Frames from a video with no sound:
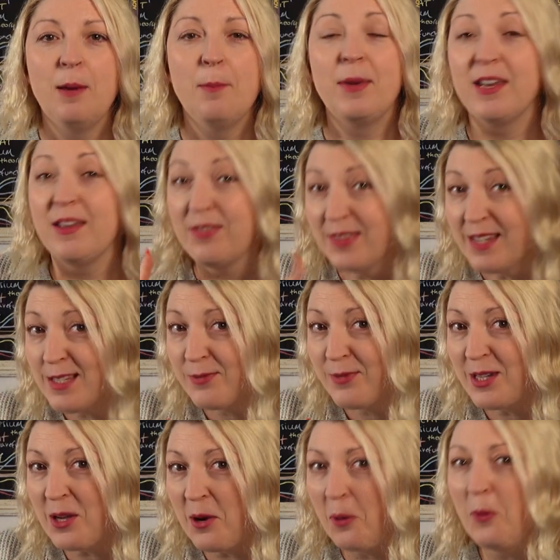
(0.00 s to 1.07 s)
But in this
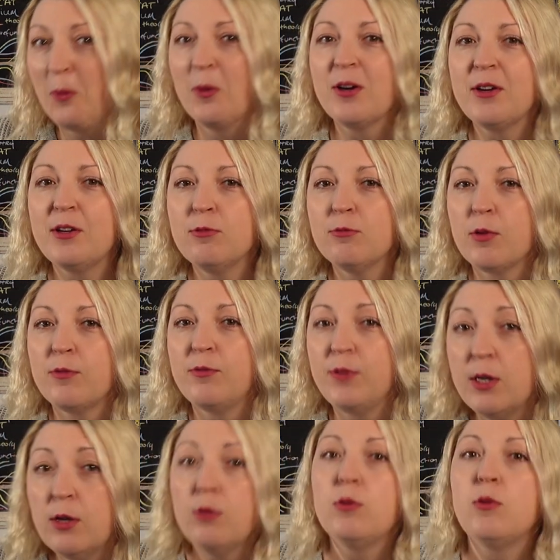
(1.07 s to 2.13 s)
video, we're going to
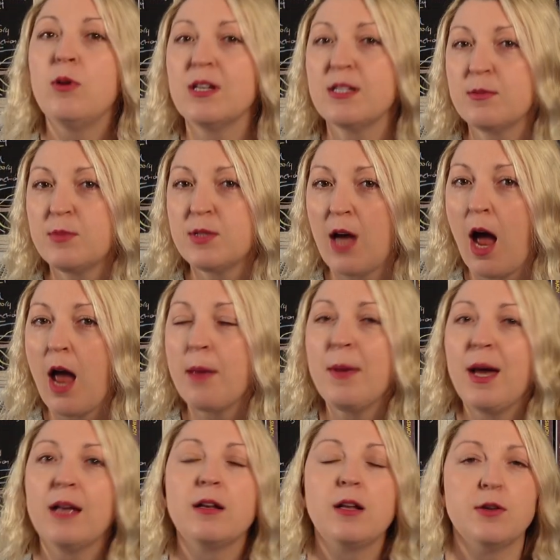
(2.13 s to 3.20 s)
review quantum time
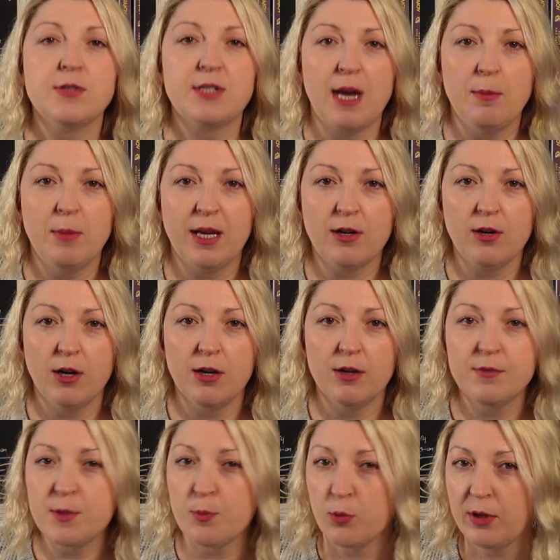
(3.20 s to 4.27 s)
and closed time-like
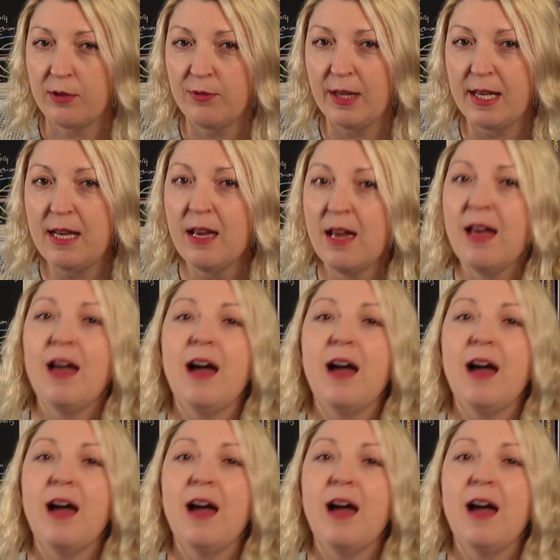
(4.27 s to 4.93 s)
curves briefly,